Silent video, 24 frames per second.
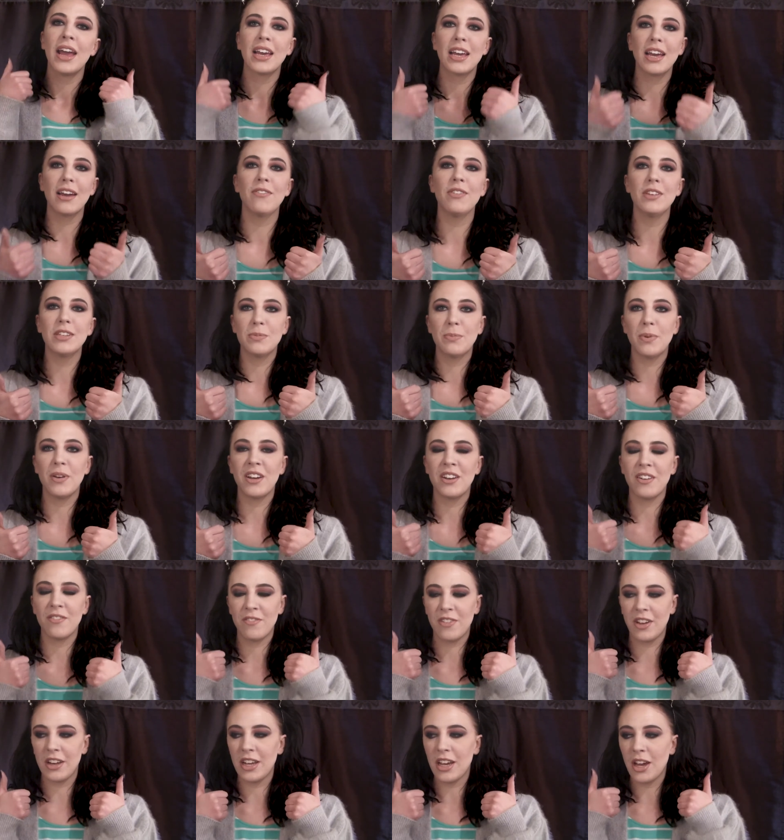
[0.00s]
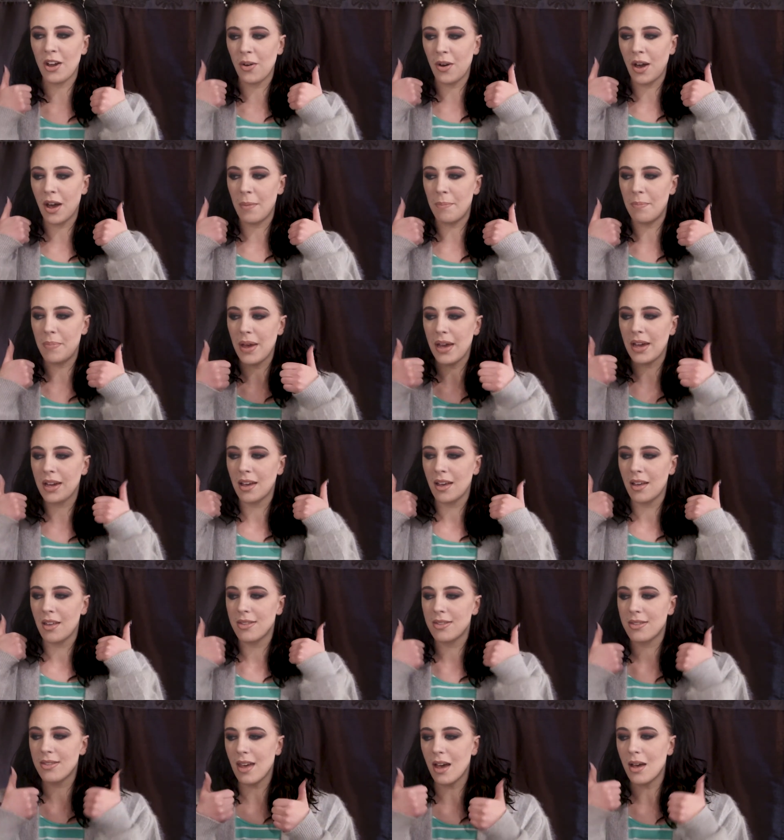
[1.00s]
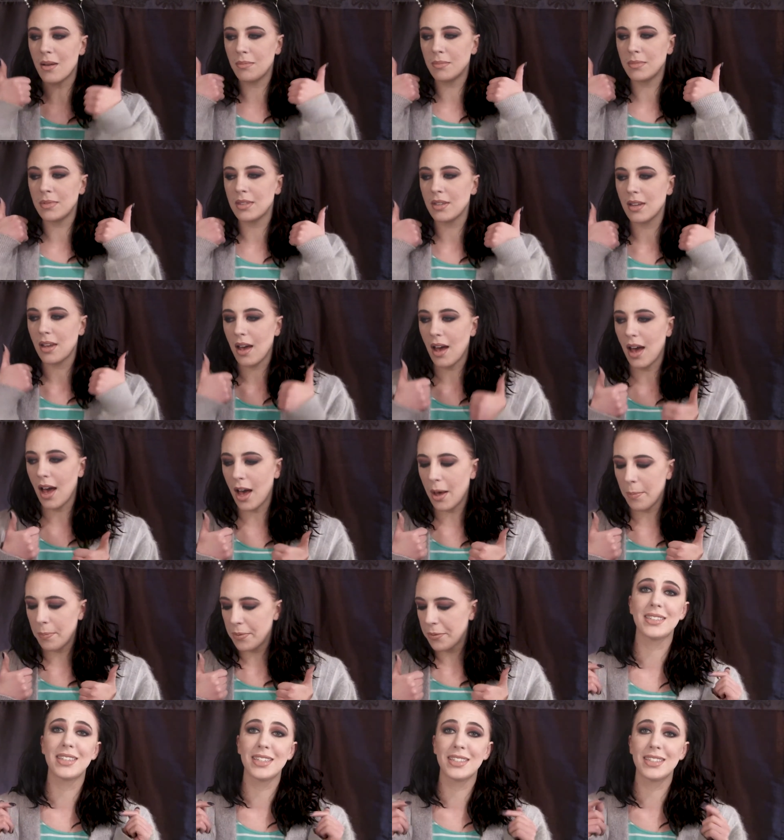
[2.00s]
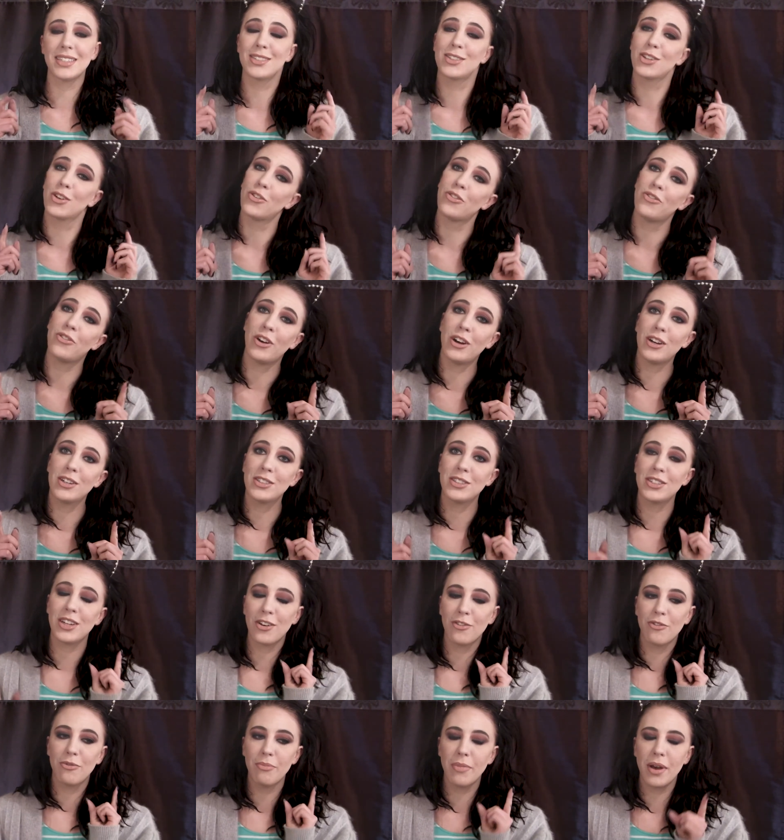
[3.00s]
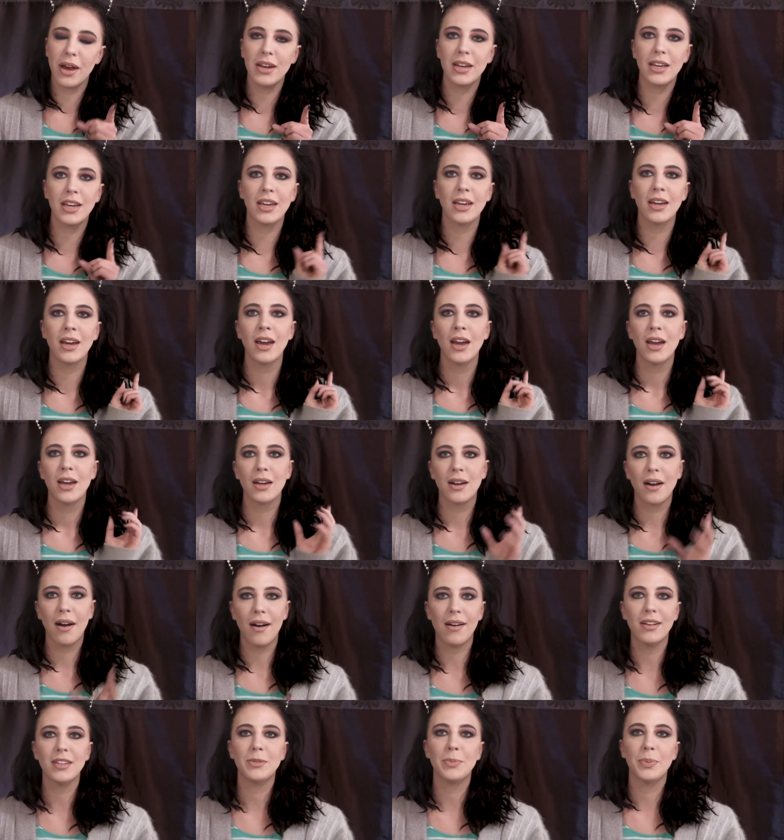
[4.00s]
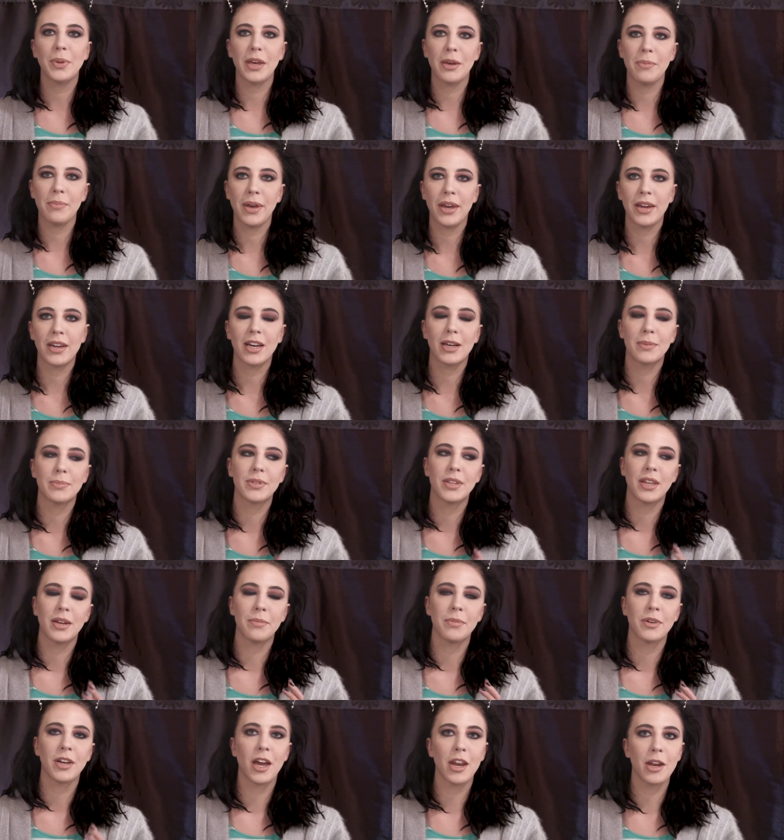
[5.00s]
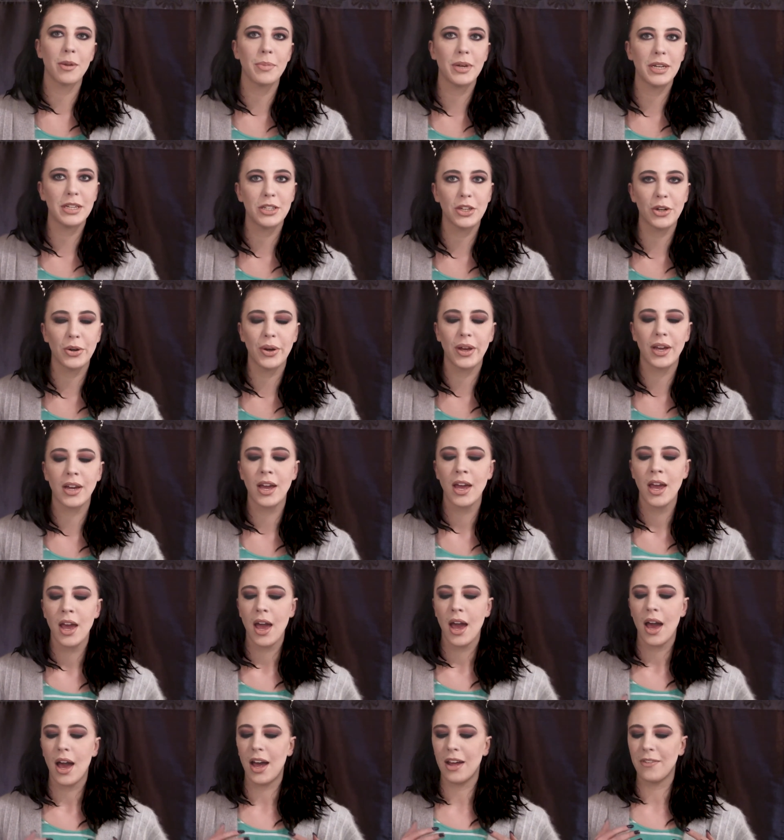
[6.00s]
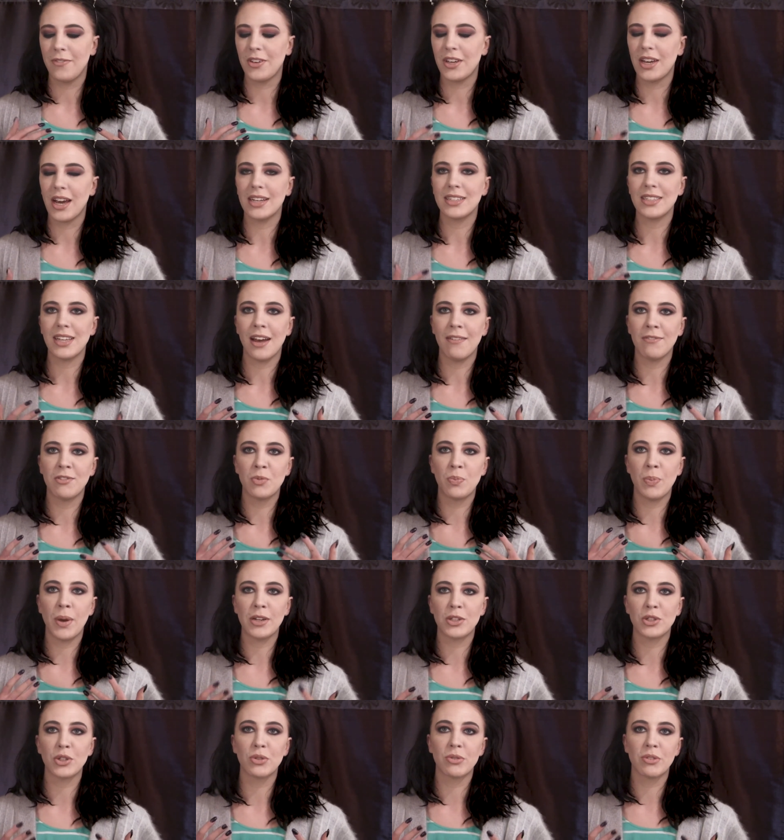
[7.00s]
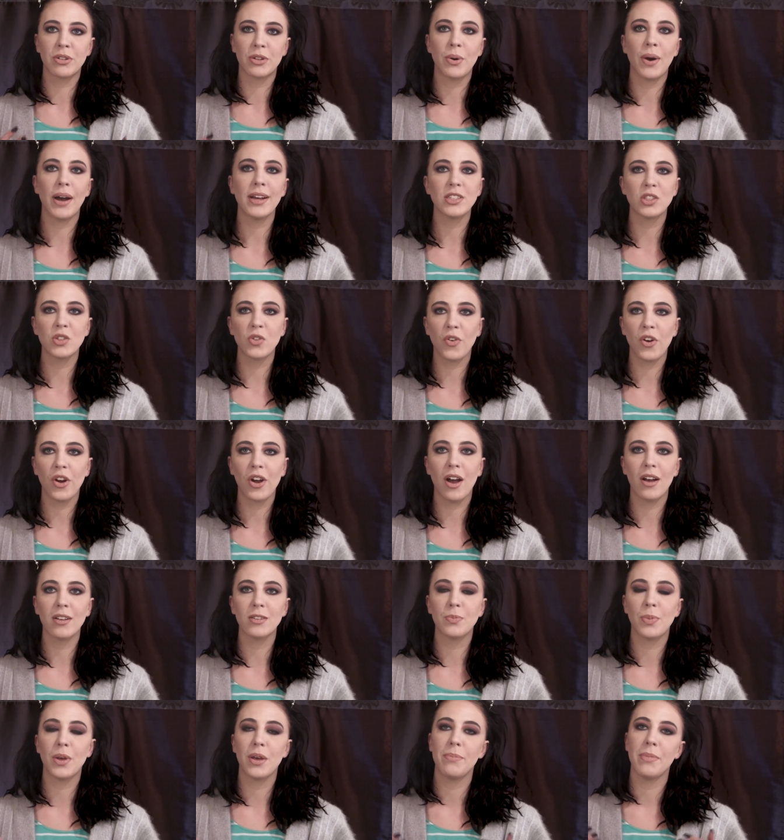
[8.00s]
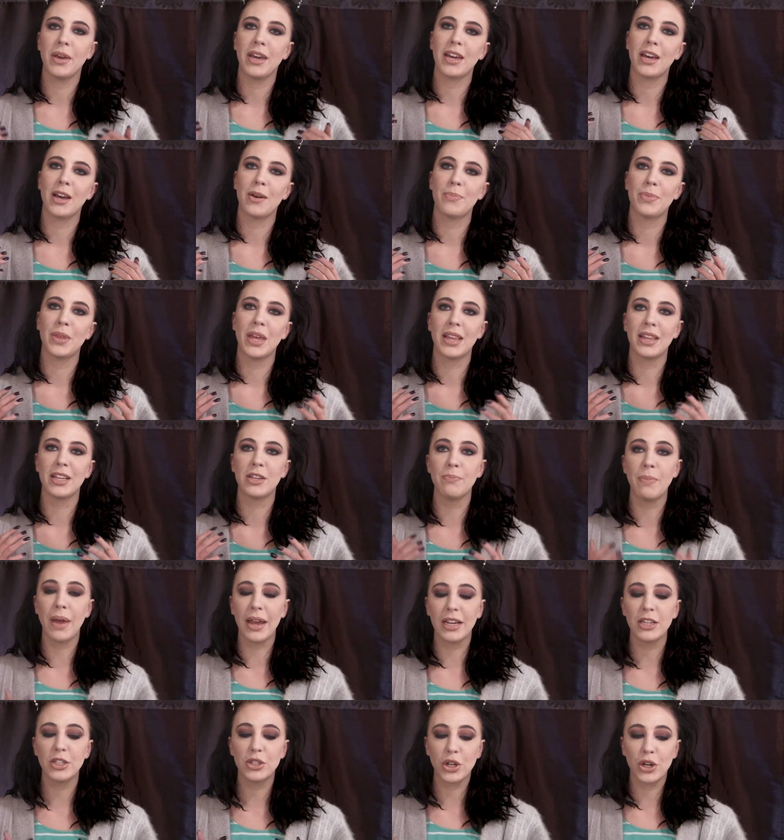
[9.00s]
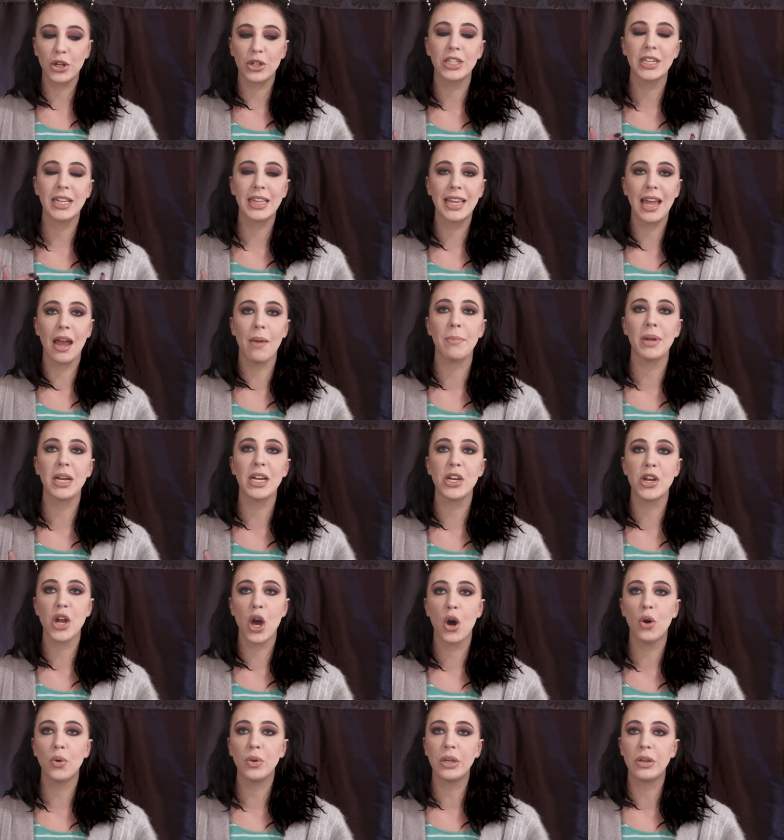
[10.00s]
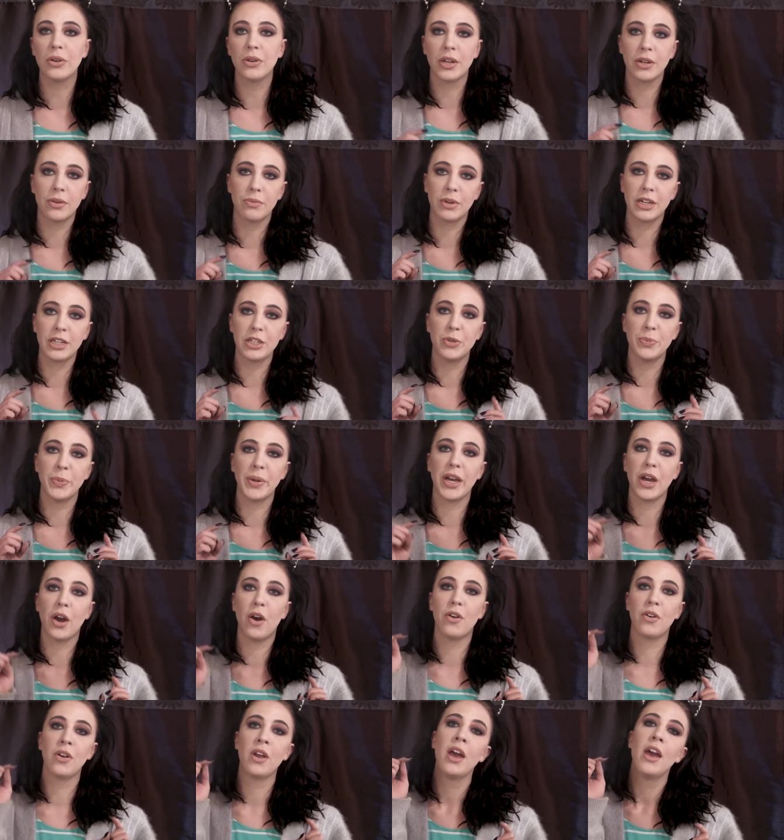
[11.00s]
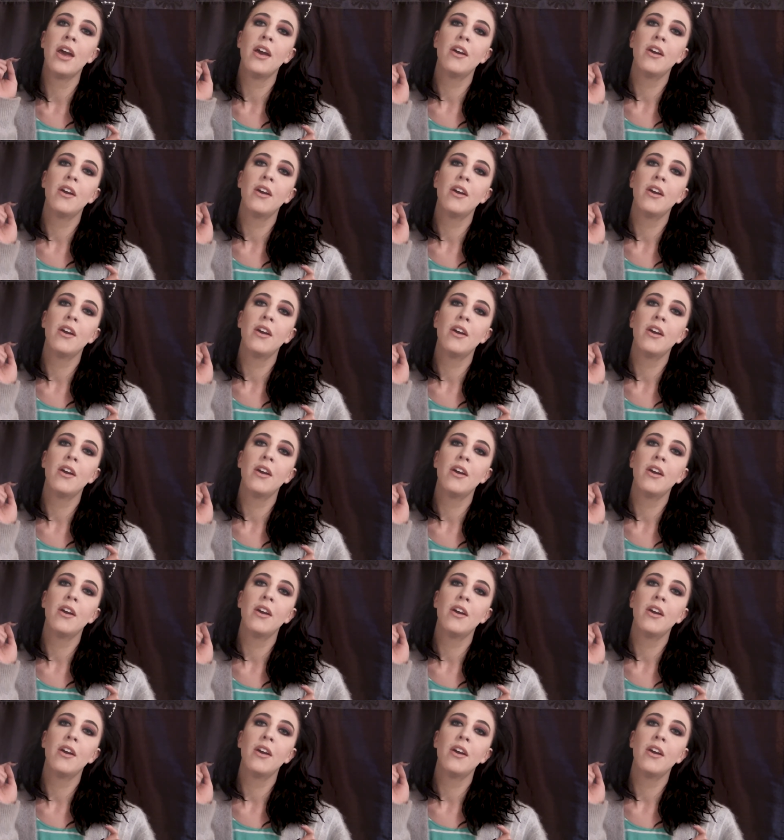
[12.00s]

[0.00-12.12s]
give this video a big thumbs up. This is the first of many cosplay makeups that I'm gonna be doing. If you guys have special requests for cosplay makeup, then make sure to let me know. You can reach me on